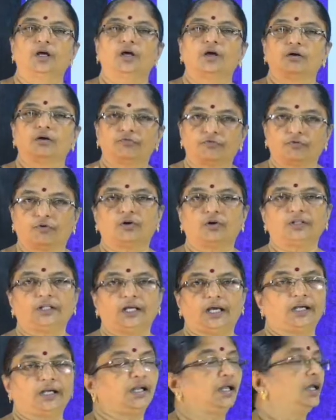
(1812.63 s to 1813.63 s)
For
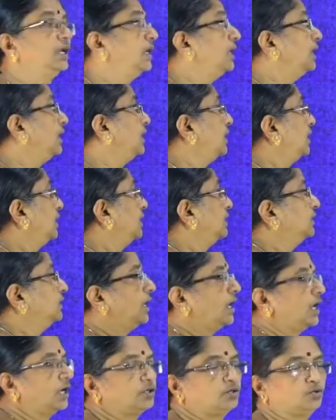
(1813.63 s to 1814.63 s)
that,
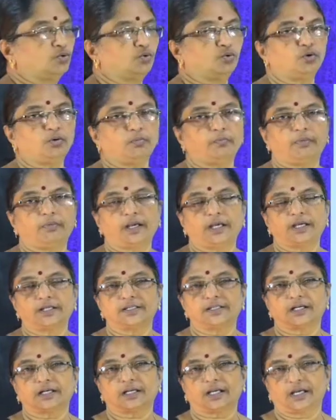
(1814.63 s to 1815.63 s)
there are two
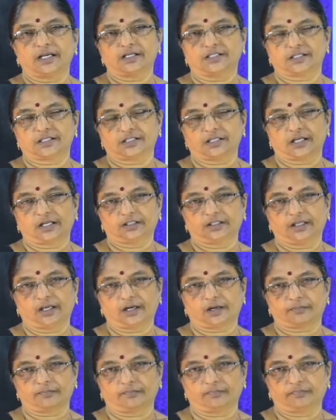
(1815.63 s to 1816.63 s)
major cases are
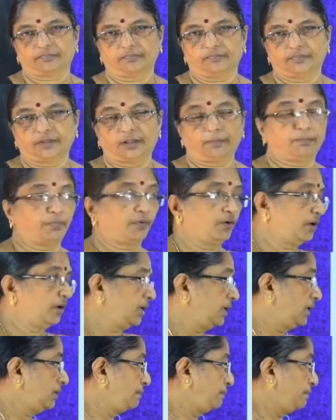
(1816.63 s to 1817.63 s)
there. The
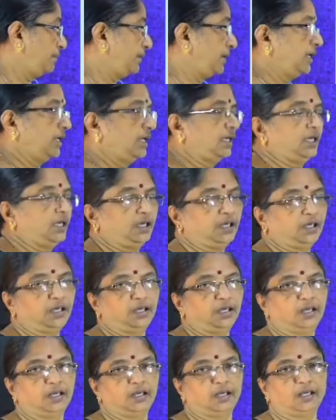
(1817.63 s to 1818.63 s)
point P
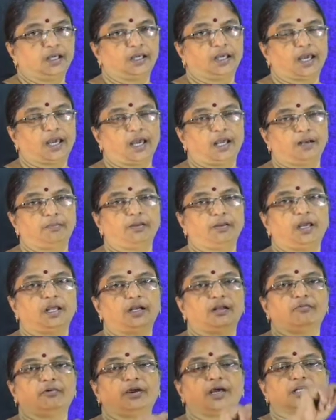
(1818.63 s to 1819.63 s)
can be
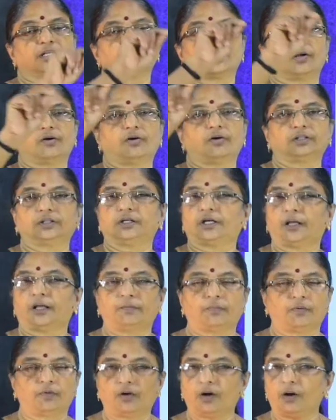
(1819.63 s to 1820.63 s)
anywhere surrounding the
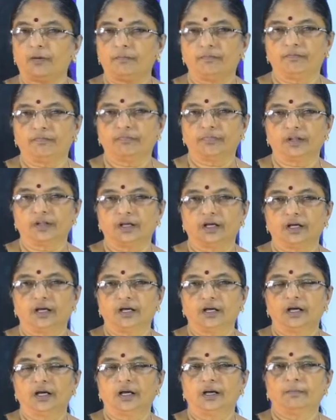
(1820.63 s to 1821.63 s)
dipole,
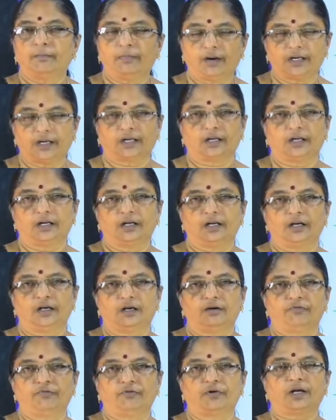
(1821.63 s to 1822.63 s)
but
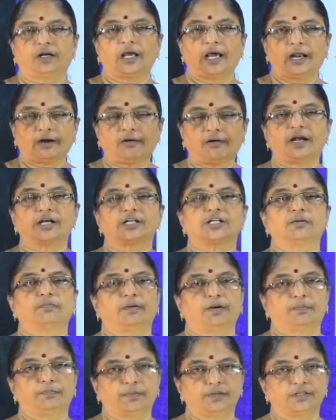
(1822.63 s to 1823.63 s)
for calculation
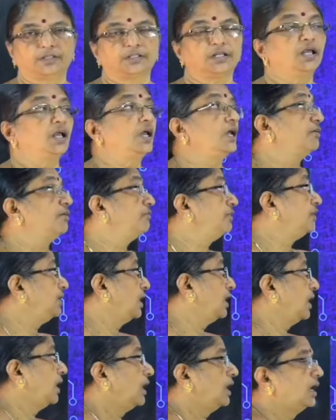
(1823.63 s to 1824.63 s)
purpose we
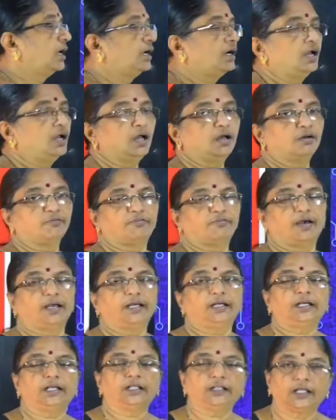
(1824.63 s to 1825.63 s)
are
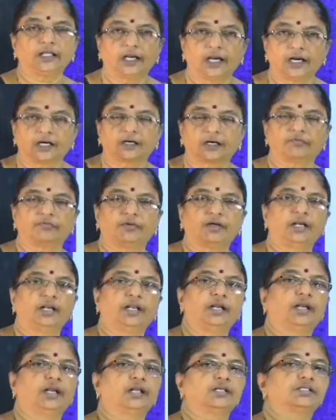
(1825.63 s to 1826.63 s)
finding the electric field
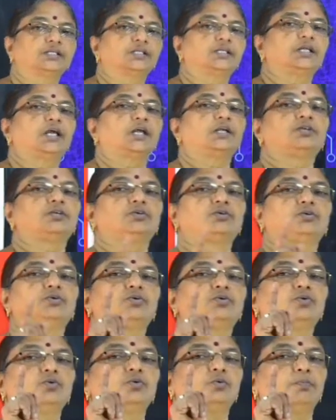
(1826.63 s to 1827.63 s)
intensity at
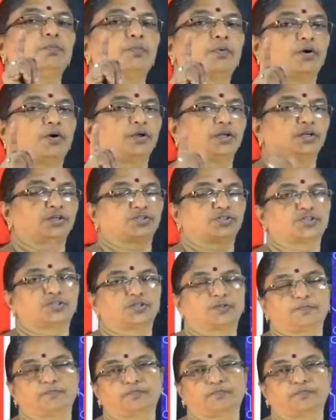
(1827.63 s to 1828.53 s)
2 points